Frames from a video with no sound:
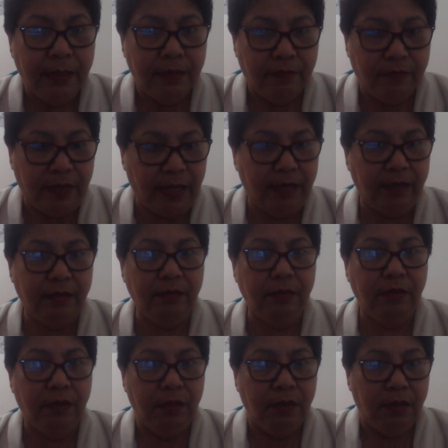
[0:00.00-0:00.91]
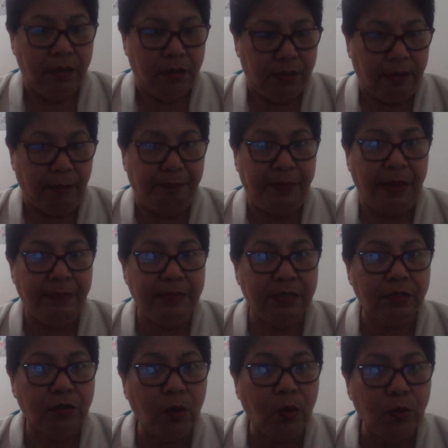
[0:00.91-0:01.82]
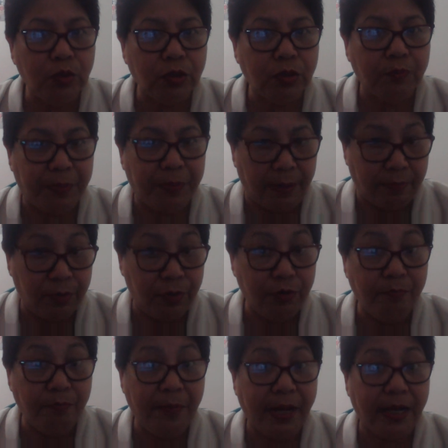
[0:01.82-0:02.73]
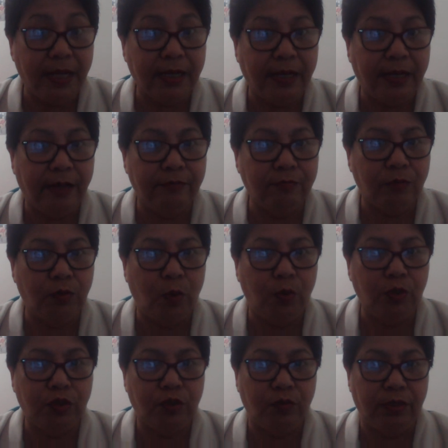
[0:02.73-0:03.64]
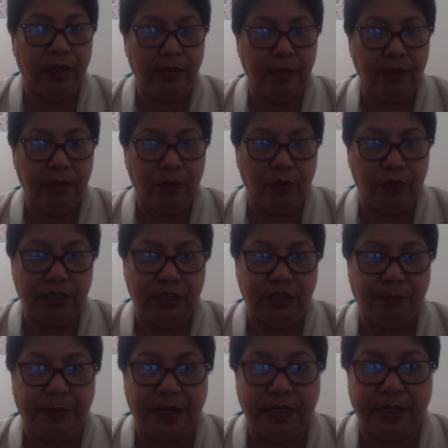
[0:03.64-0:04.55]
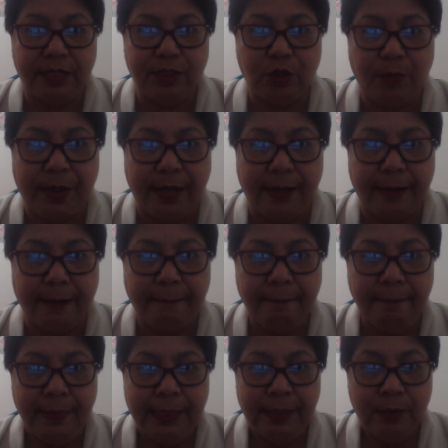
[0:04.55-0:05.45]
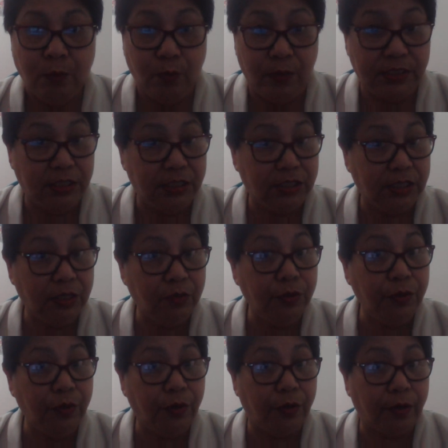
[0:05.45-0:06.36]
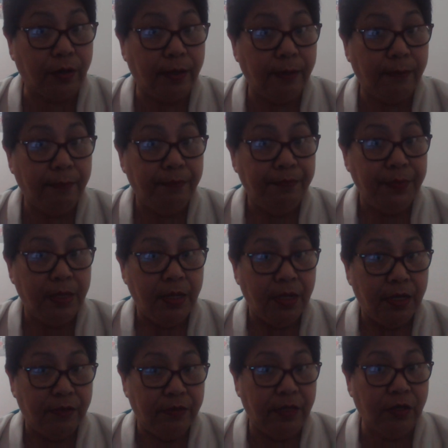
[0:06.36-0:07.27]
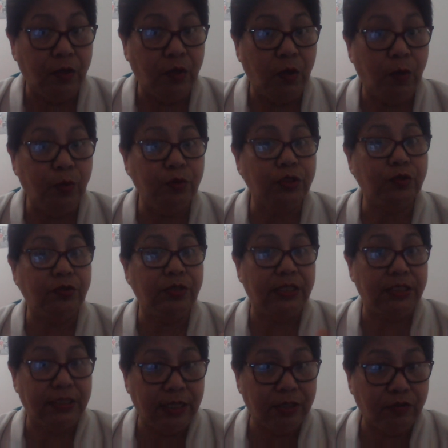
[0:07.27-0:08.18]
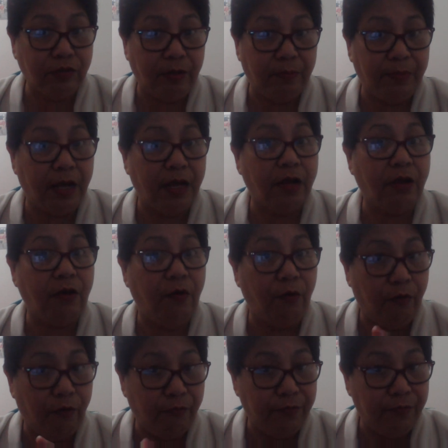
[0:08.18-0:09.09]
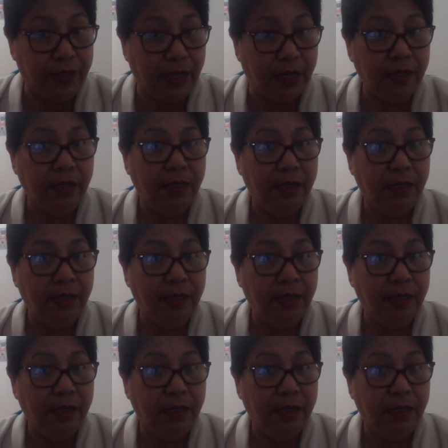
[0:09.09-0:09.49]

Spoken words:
Then the payment goes from your bank account, goes to the correspondence bank, which is in New York, then goes to the central bank of the